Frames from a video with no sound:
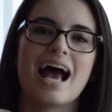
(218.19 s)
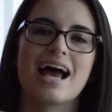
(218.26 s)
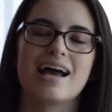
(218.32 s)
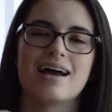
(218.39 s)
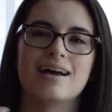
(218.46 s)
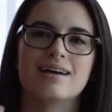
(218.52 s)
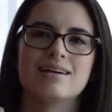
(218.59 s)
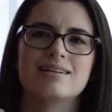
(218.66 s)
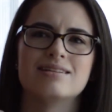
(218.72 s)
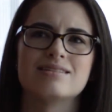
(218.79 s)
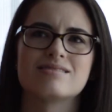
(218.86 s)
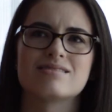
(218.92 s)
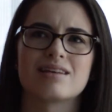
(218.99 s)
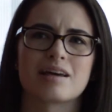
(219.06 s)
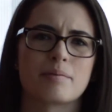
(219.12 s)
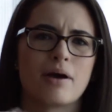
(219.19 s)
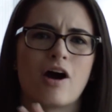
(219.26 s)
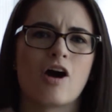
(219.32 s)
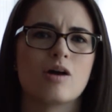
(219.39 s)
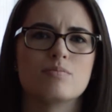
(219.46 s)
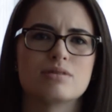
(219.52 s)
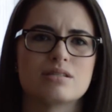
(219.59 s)
and like my
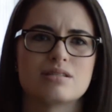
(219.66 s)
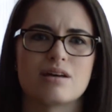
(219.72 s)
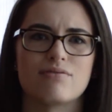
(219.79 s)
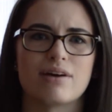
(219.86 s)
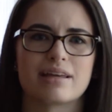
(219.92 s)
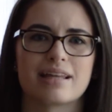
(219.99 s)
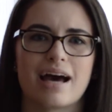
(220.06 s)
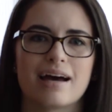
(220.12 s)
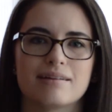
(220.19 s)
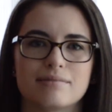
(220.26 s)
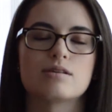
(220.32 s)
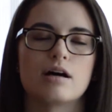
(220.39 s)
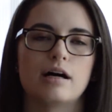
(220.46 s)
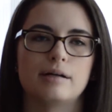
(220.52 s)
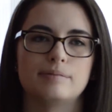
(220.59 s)
arms and stuff like that.